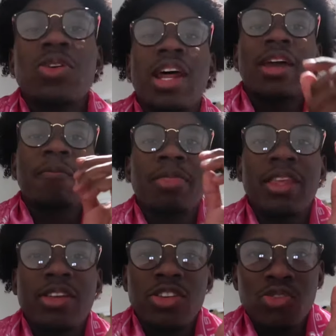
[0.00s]
when like
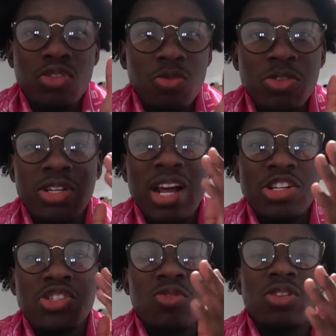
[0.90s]
YouTubers are not
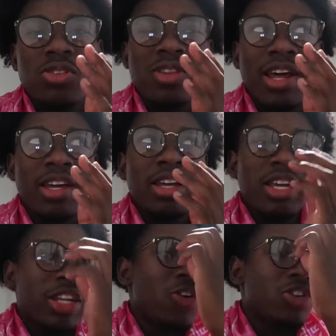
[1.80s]
showing you, like
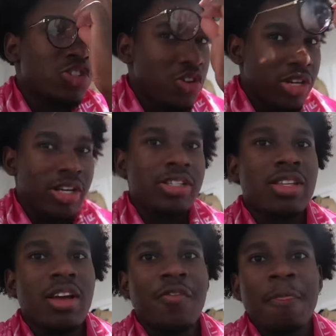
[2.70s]
they only show you the good
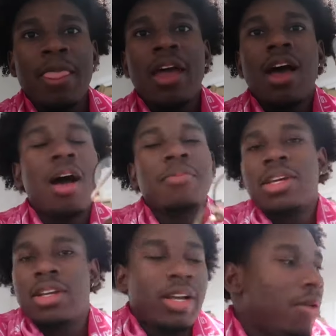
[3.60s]
stuff. I'm
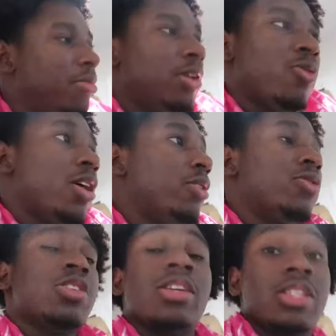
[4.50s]
being 100
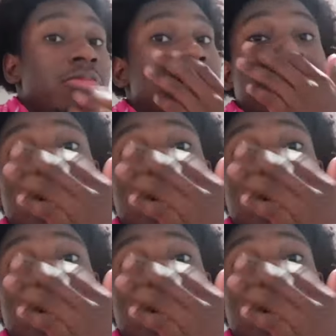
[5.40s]
with y'all. Some days